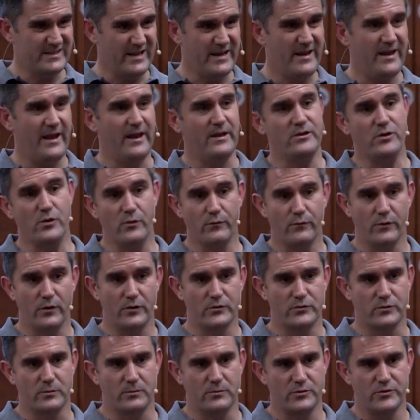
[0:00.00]
a net new
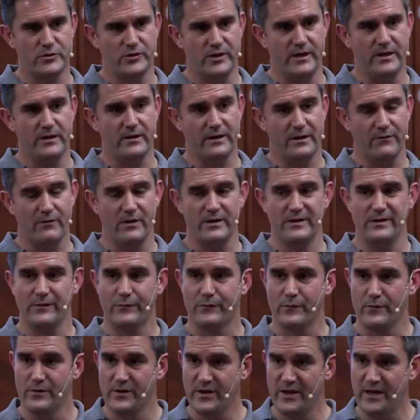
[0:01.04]
virtual machine and give it a
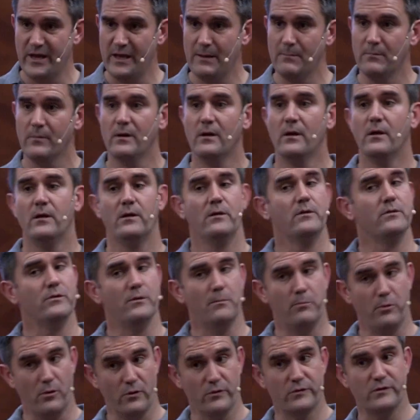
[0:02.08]
different name, the
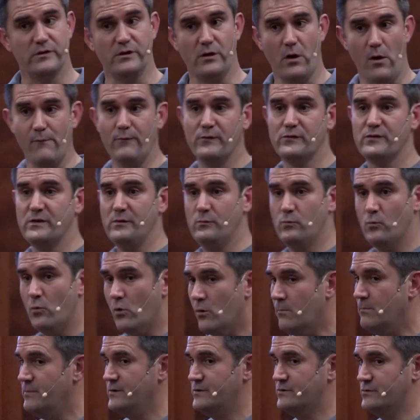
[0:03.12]
policy obviously
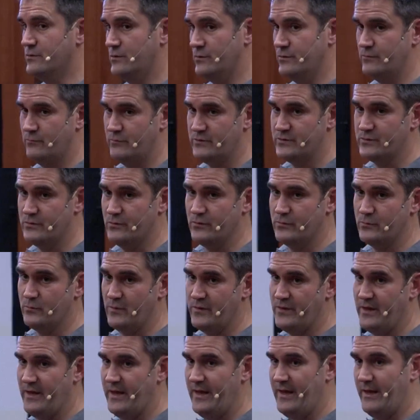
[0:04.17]
won't be restored
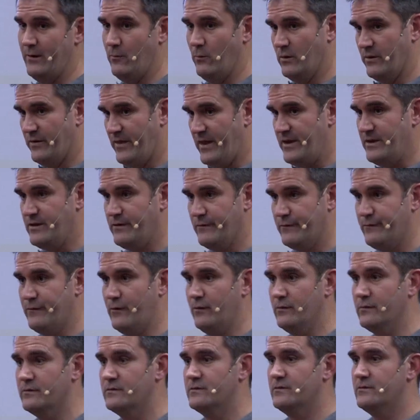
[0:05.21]
with it. It will then
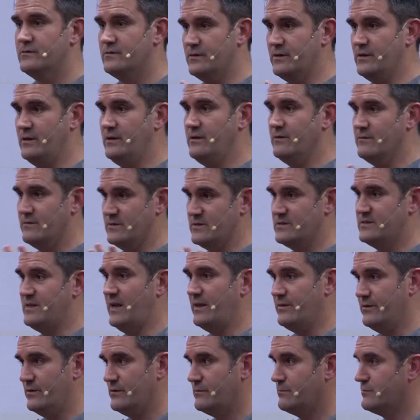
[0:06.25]
default to the
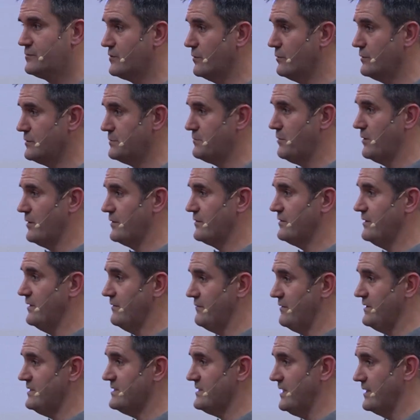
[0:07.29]
standard storage policy that
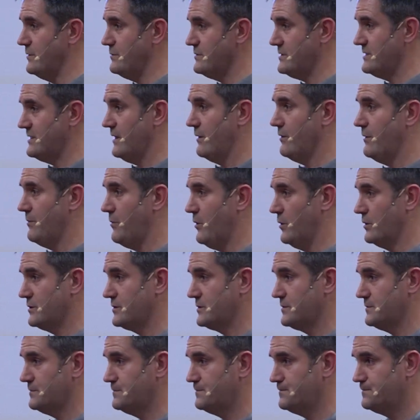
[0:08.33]
vSAN uses out of the box.